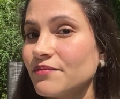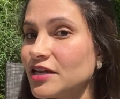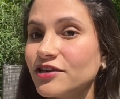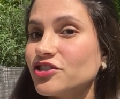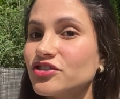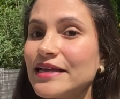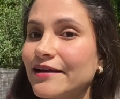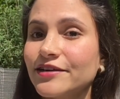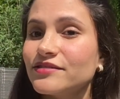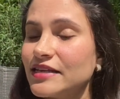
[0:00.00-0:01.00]
They're just
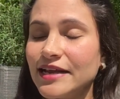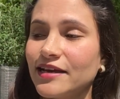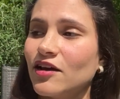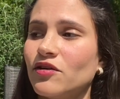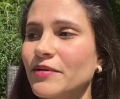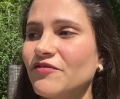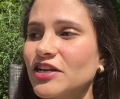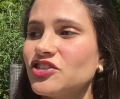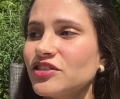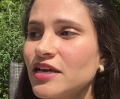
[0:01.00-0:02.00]
there sitting on my fridge.